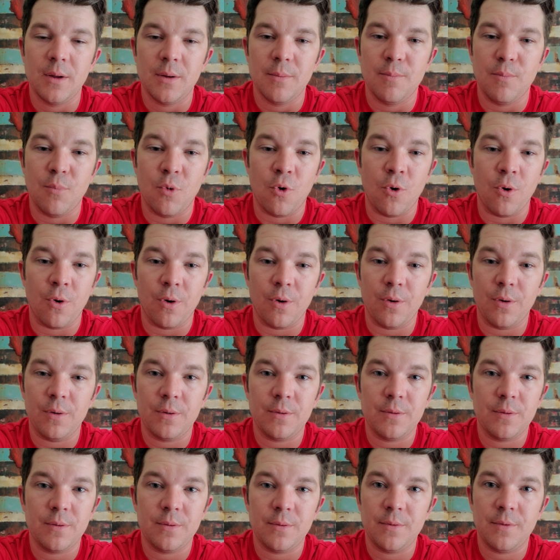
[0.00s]
more
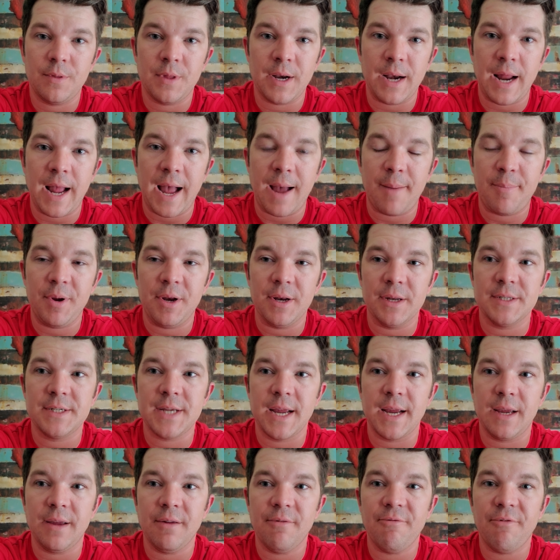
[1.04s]
than happy to
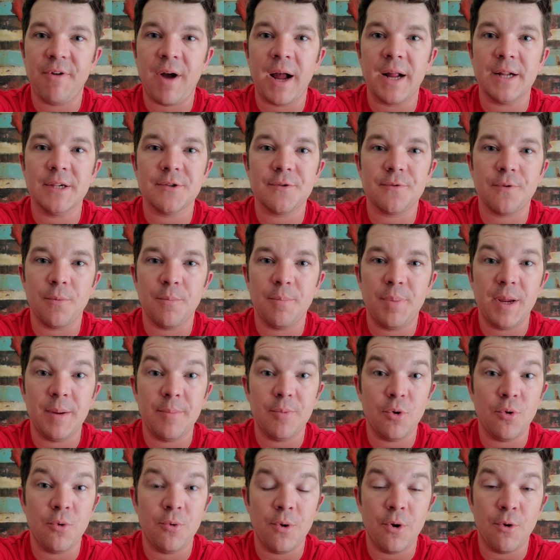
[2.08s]
take advice from
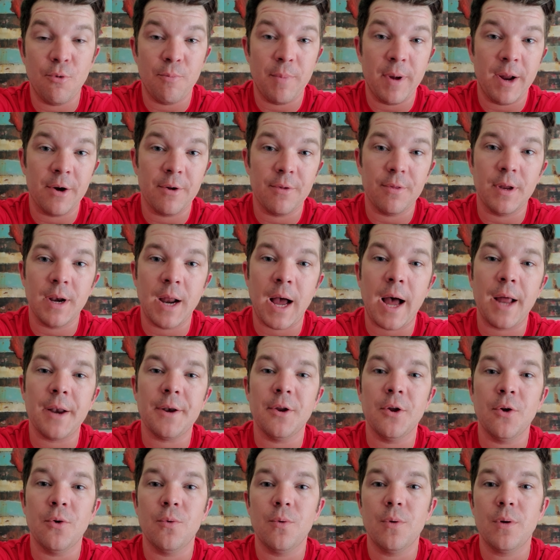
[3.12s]
people who know better than I
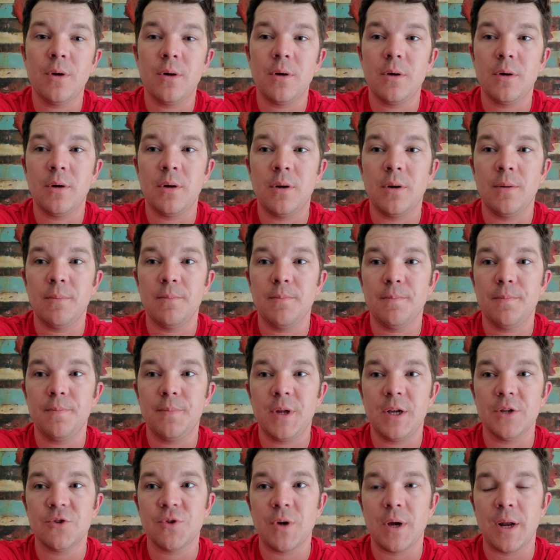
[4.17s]
do.
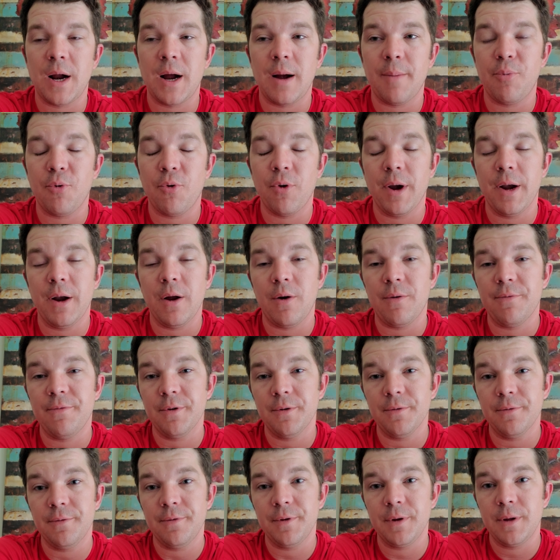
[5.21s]
I try to operate off
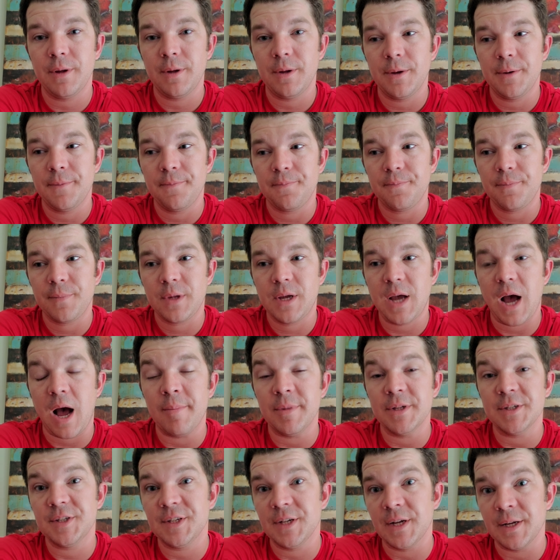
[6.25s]
of
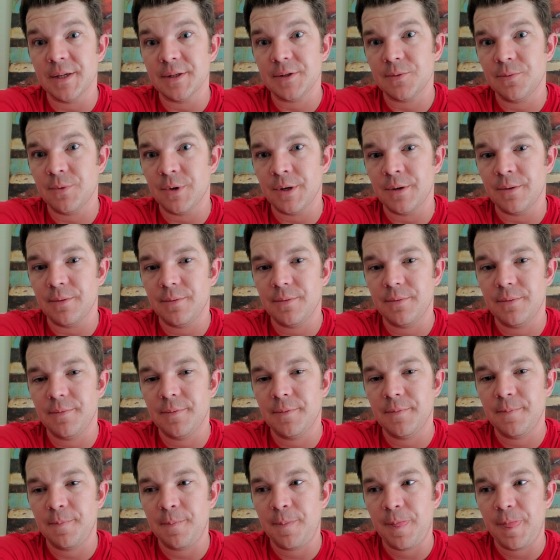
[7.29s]
common sense when
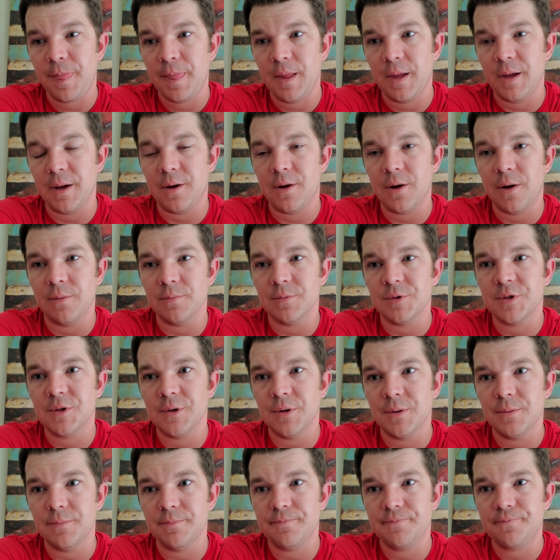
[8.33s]
it comes
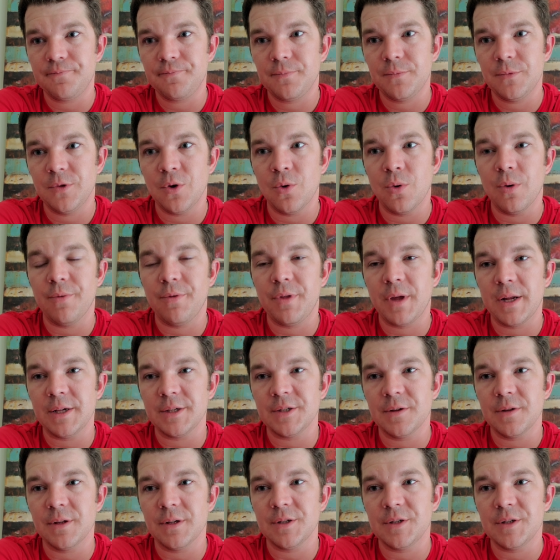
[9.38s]
to doing
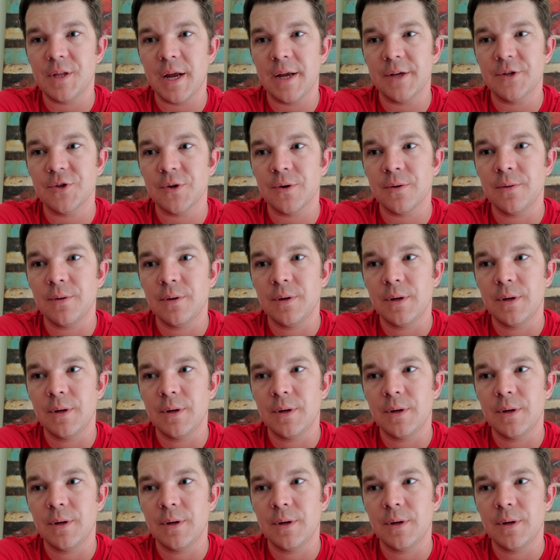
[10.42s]
things of this nature.